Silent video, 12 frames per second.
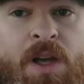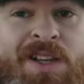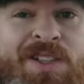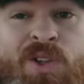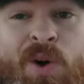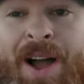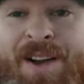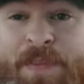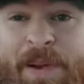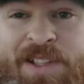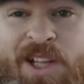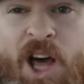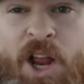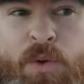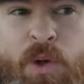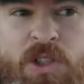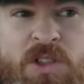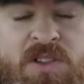So I've built a lot of
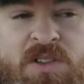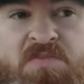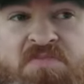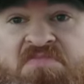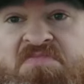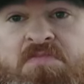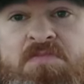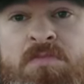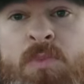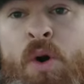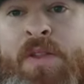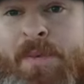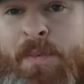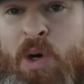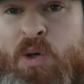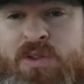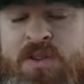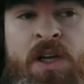rooks, more than
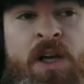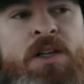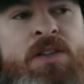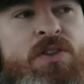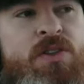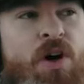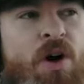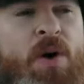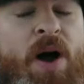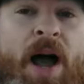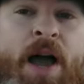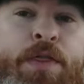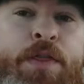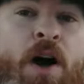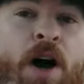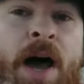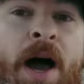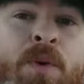most. So I
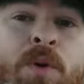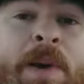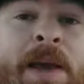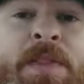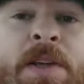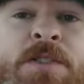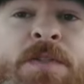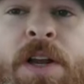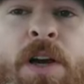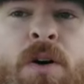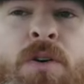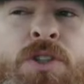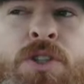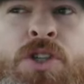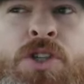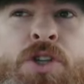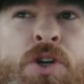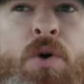thought I would make this video to
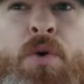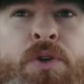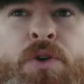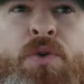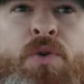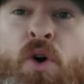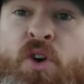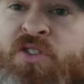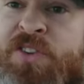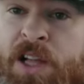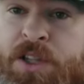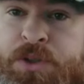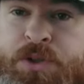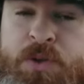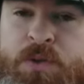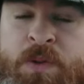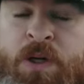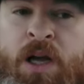show you or tell you
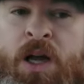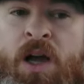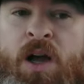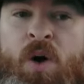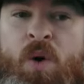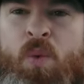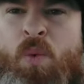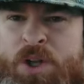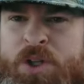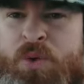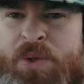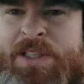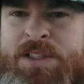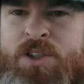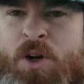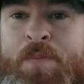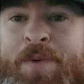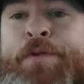what you need to
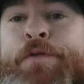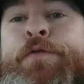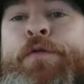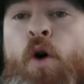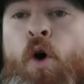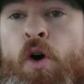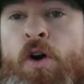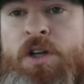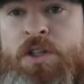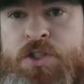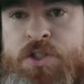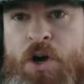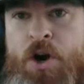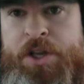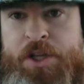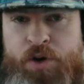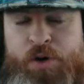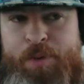know before
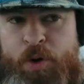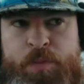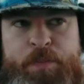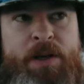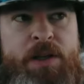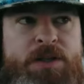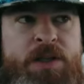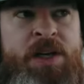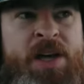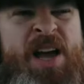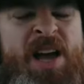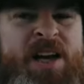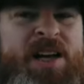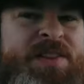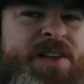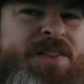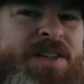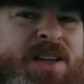starting your rook build.
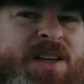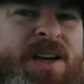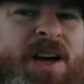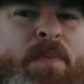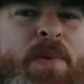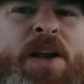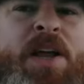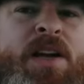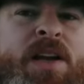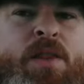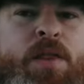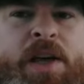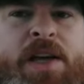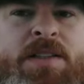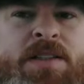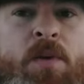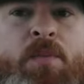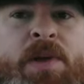There's a couple of little things
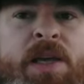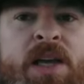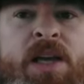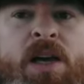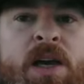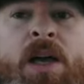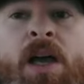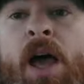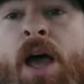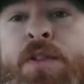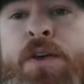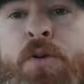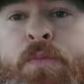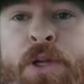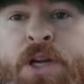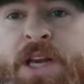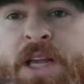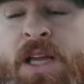that me and the
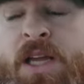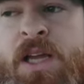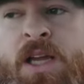community